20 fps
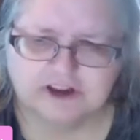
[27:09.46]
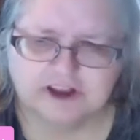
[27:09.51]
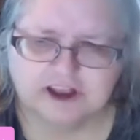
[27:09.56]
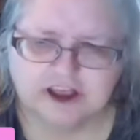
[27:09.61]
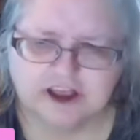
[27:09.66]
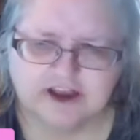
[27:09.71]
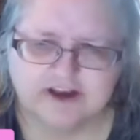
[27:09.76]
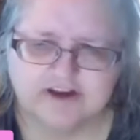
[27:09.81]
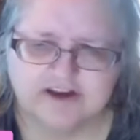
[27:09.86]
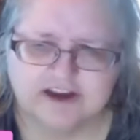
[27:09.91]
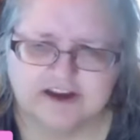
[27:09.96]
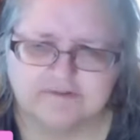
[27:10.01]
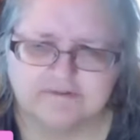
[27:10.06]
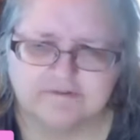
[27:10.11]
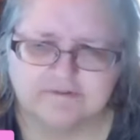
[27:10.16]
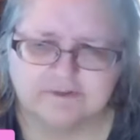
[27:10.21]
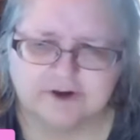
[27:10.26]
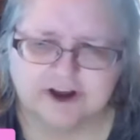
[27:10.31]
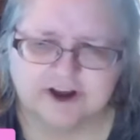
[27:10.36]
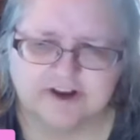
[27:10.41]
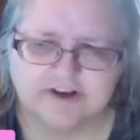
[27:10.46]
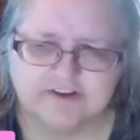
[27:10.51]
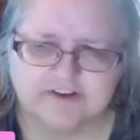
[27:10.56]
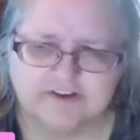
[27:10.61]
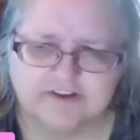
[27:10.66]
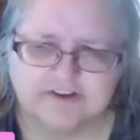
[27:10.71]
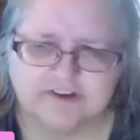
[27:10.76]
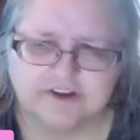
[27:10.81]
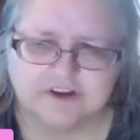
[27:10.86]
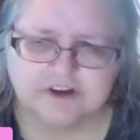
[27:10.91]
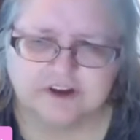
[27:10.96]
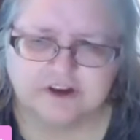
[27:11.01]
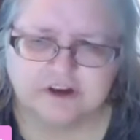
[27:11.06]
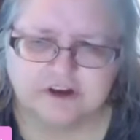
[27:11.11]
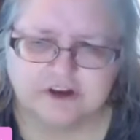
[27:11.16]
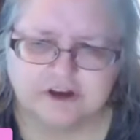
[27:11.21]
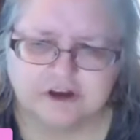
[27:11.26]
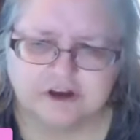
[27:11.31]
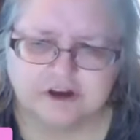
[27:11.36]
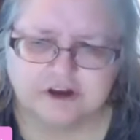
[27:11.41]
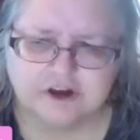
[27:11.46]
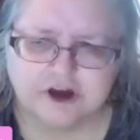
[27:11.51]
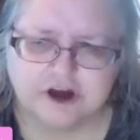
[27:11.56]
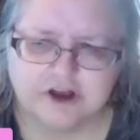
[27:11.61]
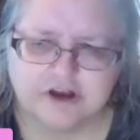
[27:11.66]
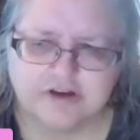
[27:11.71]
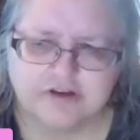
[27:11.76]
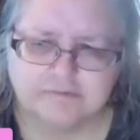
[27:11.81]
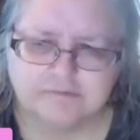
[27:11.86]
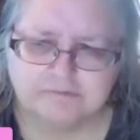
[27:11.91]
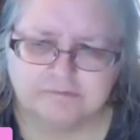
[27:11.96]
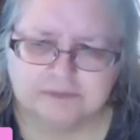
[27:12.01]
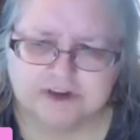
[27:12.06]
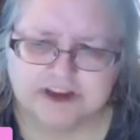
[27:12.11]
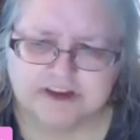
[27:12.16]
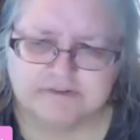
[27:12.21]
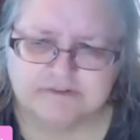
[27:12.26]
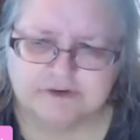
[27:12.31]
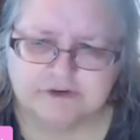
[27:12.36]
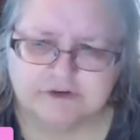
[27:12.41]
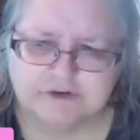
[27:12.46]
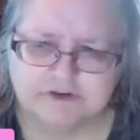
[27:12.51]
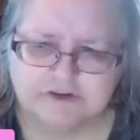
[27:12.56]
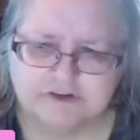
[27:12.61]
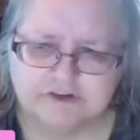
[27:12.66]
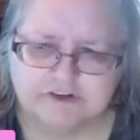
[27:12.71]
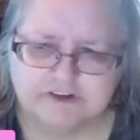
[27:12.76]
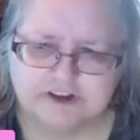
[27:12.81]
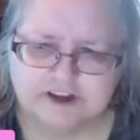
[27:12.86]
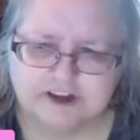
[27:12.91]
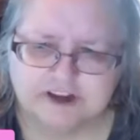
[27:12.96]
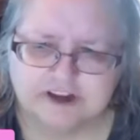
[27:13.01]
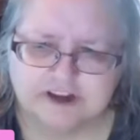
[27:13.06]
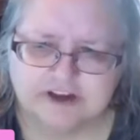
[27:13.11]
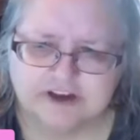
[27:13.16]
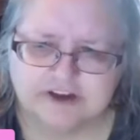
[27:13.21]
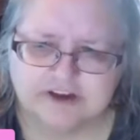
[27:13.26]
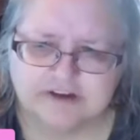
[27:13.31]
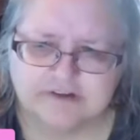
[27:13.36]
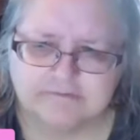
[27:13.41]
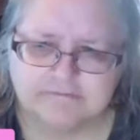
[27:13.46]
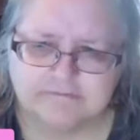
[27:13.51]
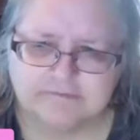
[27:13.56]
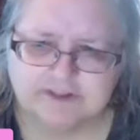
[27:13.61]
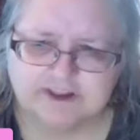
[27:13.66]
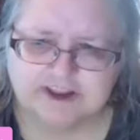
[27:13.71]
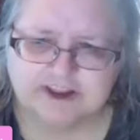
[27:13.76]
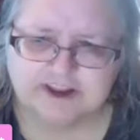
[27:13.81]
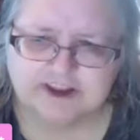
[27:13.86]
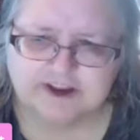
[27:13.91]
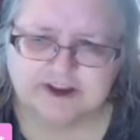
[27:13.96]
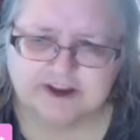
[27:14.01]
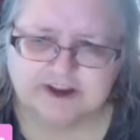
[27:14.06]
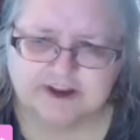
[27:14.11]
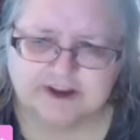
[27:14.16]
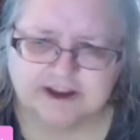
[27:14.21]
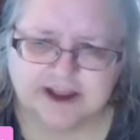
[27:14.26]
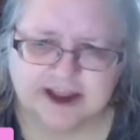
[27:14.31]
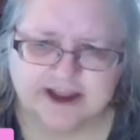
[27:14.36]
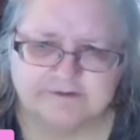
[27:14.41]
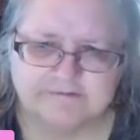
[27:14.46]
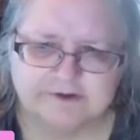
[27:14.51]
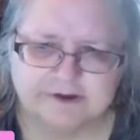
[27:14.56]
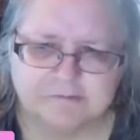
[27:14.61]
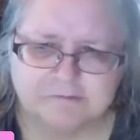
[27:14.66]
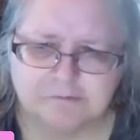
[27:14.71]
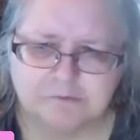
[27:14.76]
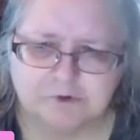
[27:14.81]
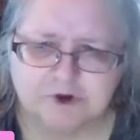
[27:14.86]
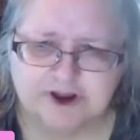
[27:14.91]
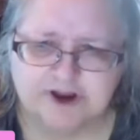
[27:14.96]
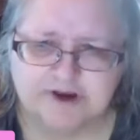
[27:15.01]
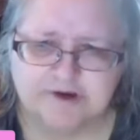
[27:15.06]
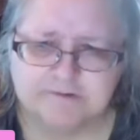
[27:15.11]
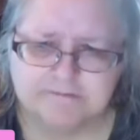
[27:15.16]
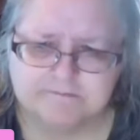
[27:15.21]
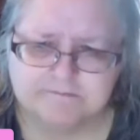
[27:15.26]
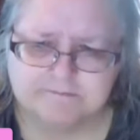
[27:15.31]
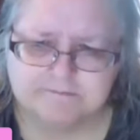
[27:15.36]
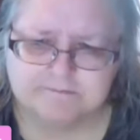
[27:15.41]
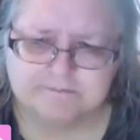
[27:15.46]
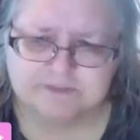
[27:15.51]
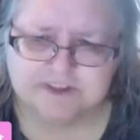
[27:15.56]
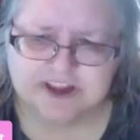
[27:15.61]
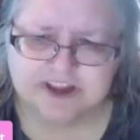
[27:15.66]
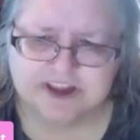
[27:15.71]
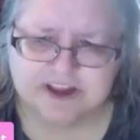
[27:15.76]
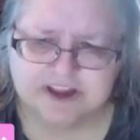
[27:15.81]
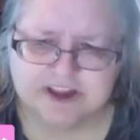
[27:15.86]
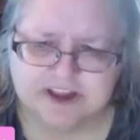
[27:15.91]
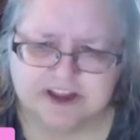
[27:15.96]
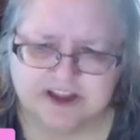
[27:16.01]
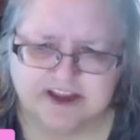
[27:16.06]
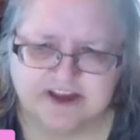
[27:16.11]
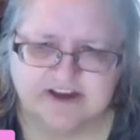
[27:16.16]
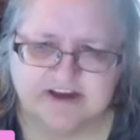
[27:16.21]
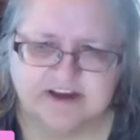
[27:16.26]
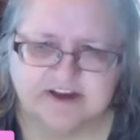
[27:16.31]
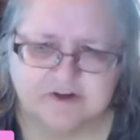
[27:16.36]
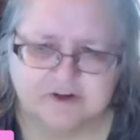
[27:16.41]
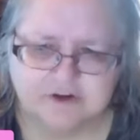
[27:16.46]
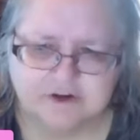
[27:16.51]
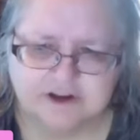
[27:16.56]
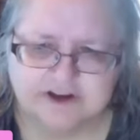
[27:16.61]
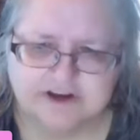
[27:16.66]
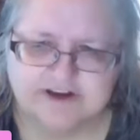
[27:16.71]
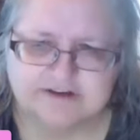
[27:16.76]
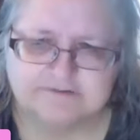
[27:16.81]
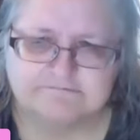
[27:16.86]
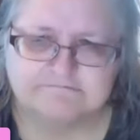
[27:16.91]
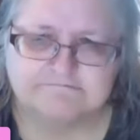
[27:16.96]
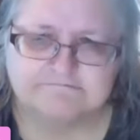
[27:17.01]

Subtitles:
hunting friends caught beavers, and they gave him one, and he cooked it,